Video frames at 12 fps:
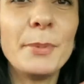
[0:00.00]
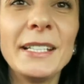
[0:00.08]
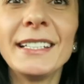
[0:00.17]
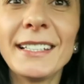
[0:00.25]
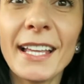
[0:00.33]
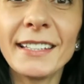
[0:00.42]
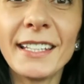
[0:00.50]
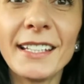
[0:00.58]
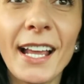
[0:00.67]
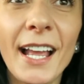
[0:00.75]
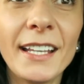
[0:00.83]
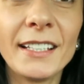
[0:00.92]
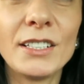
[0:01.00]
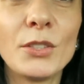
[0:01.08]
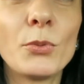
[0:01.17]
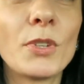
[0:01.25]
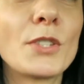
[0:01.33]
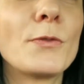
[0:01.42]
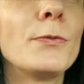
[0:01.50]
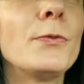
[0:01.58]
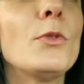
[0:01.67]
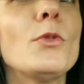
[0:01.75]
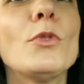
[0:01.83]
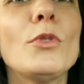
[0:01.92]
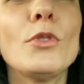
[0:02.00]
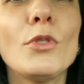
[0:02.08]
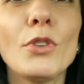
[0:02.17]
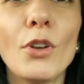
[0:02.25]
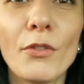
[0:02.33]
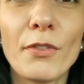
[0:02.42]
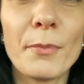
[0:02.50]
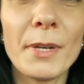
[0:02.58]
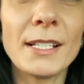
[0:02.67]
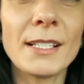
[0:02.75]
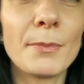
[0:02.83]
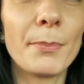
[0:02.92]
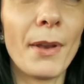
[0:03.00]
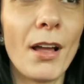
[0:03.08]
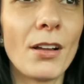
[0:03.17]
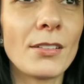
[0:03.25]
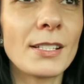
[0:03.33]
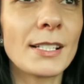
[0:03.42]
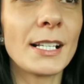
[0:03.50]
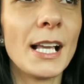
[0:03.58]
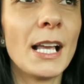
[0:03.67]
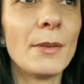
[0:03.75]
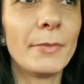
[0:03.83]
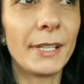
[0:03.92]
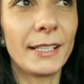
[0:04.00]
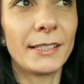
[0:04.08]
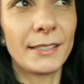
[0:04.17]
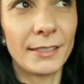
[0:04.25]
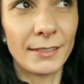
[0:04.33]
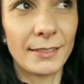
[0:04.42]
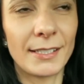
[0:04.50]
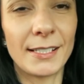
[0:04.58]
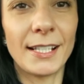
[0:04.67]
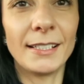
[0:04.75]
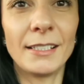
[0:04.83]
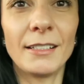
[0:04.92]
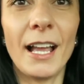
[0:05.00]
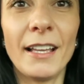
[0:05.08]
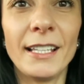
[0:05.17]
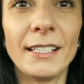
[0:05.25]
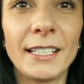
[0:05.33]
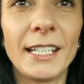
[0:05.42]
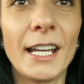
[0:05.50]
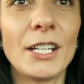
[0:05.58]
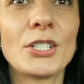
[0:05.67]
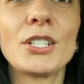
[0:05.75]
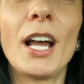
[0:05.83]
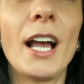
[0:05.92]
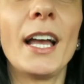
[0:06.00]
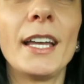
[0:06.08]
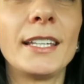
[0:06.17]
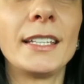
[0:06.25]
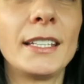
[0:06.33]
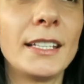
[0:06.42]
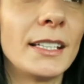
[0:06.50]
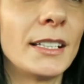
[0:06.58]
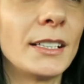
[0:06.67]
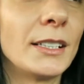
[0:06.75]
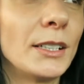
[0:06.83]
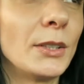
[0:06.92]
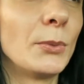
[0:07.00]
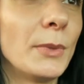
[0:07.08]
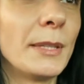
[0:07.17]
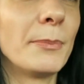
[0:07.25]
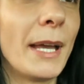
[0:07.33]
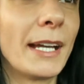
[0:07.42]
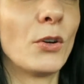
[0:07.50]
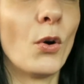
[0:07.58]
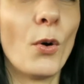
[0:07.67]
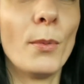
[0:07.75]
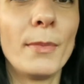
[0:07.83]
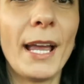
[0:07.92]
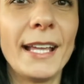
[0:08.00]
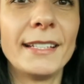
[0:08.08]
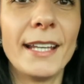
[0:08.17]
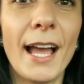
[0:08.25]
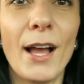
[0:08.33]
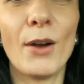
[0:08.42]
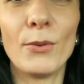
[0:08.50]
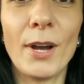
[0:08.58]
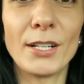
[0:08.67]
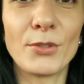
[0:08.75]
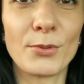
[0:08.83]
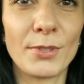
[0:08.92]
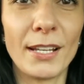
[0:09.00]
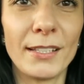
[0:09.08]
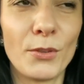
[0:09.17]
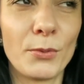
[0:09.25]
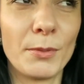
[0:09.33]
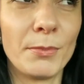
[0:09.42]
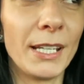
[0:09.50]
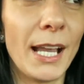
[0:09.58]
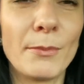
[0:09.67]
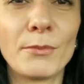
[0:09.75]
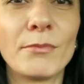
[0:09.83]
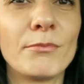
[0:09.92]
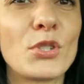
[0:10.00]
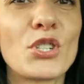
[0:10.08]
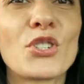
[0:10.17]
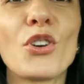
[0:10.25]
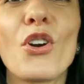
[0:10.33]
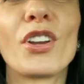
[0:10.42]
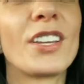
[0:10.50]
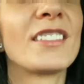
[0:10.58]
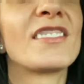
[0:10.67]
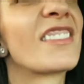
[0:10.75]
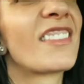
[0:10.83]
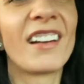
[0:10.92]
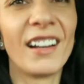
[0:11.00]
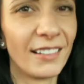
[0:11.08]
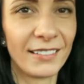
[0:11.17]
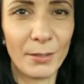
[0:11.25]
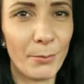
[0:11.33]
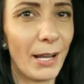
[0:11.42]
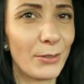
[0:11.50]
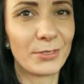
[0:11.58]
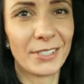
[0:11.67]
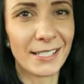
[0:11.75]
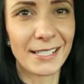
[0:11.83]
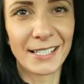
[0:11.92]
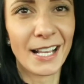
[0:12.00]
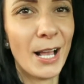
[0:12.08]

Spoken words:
I've been in that area and it was full of amazing plants, but since I didn't have any cash I went back home, and now I took Nader with me. I'm sure he's thrilled about this